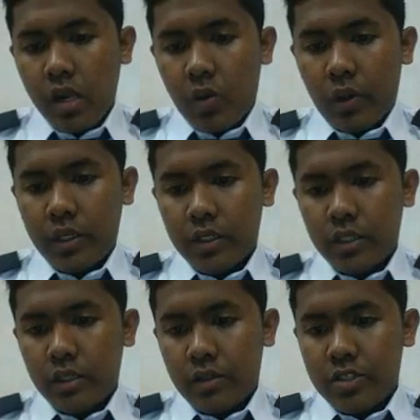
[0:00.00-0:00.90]
When
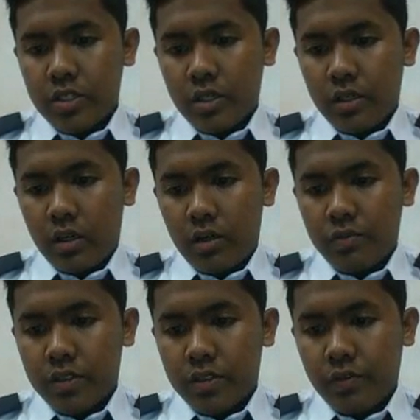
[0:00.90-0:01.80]
they reach the
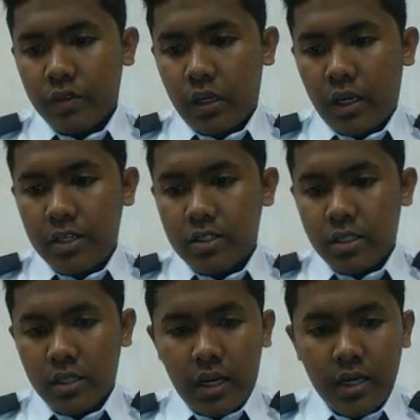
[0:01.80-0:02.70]
observed ice,
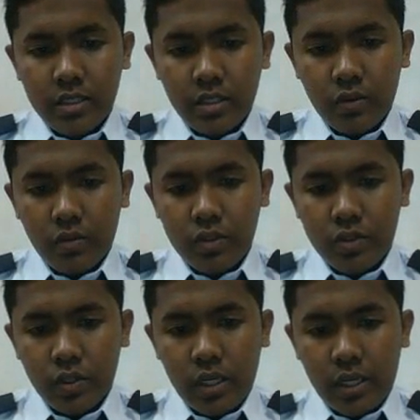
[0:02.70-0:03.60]
the ice
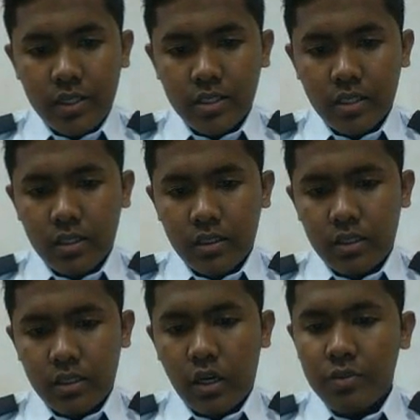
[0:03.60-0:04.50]
visualizes
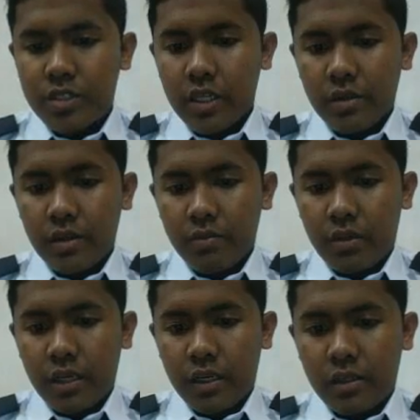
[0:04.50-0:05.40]
the object
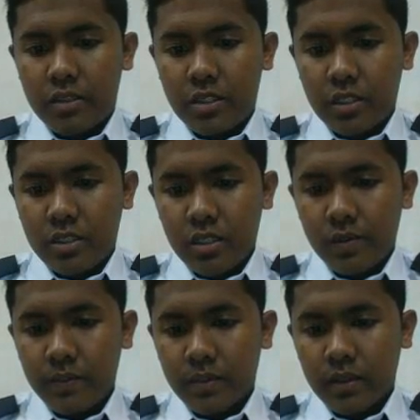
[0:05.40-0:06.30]
by
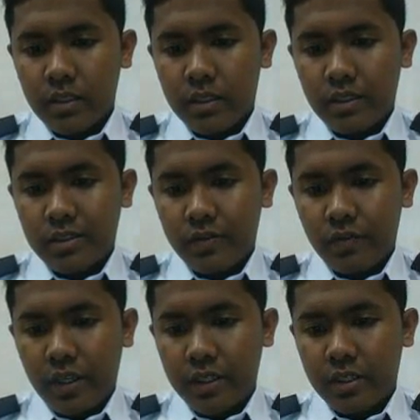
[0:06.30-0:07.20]
retracing the
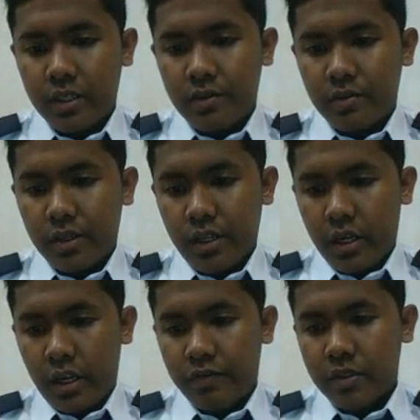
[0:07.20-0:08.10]
refracted ray
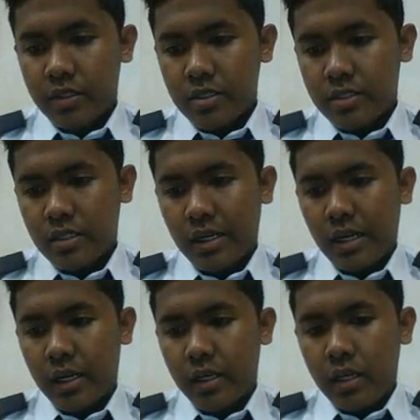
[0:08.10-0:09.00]
as straight
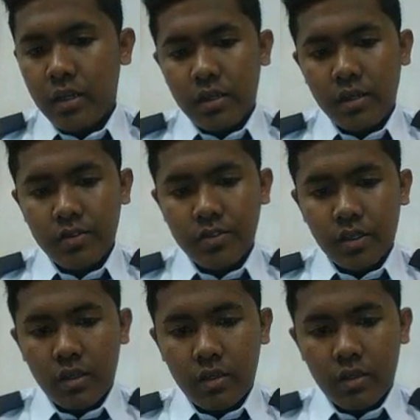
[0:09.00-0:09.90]
line. Hence,
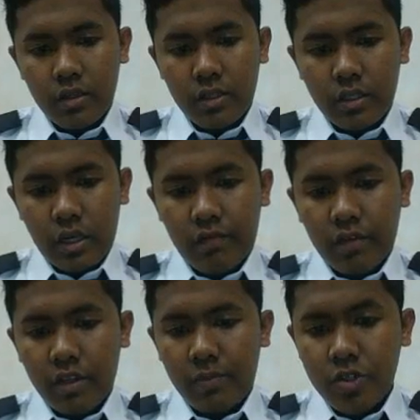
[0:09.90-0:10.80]

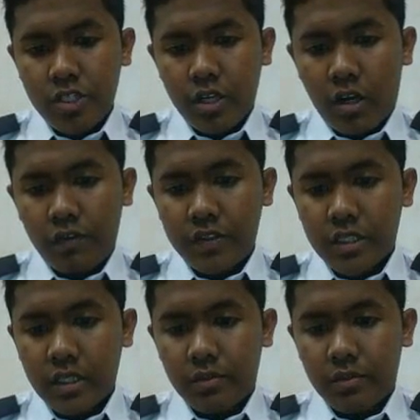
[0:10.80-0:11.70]
every portion of
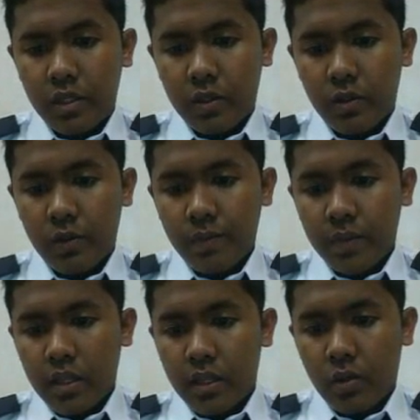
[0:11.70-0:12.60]
stick below
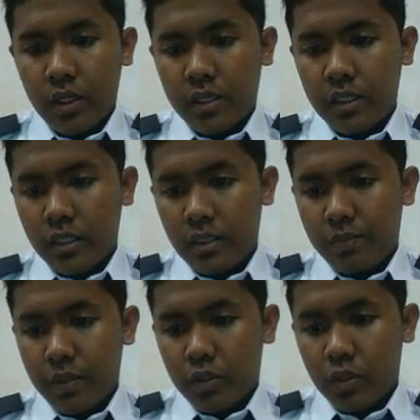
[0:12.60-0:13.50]
the water
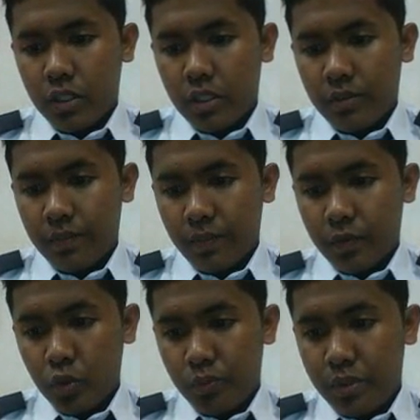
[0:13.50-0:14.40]
appear
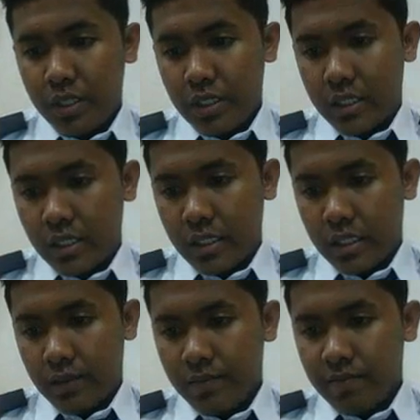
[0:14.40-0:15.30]
to be a